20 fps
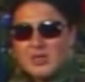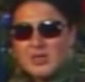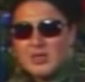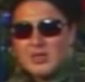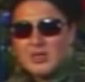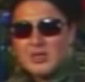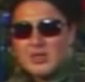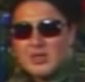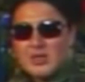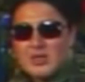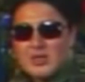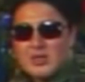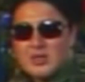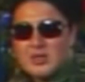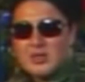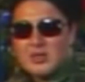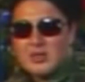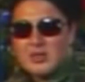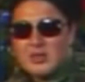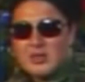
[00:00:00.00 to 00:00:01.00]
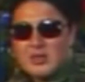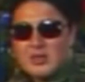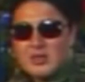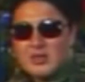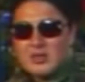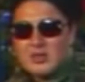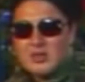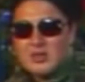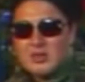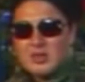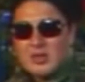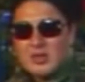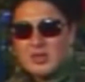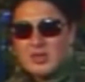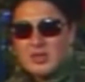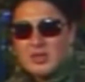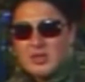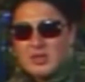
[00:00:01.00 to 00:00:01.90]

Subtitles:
(no one is talking)